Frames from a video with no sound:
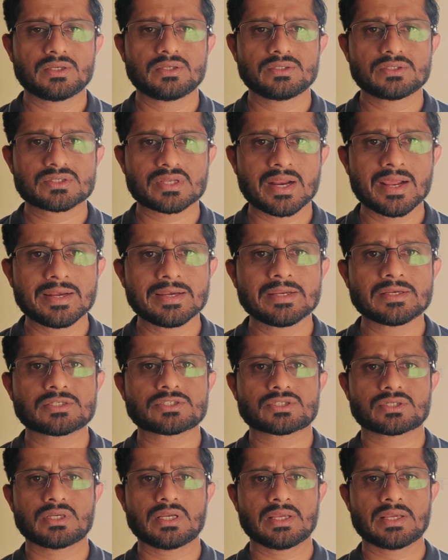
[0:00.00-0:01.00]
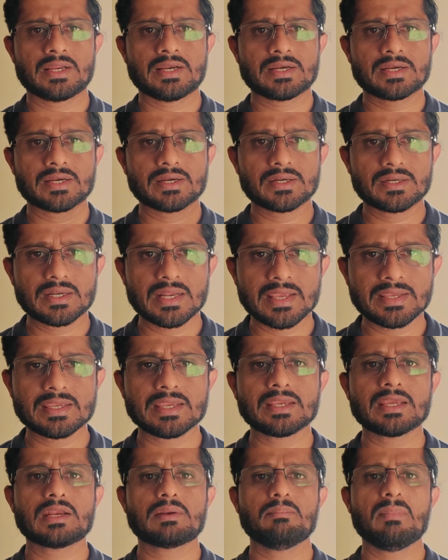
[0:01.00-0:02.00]
Israelites like
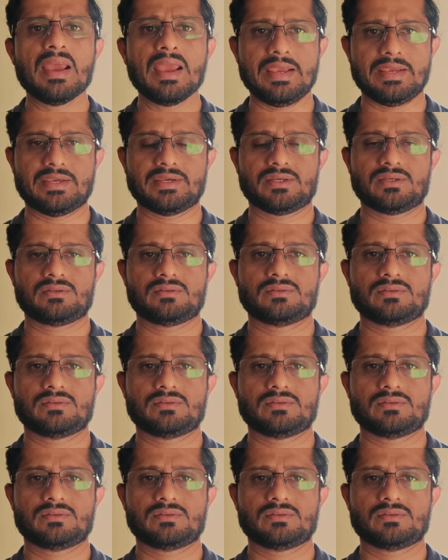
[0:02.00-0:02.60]
taking it back.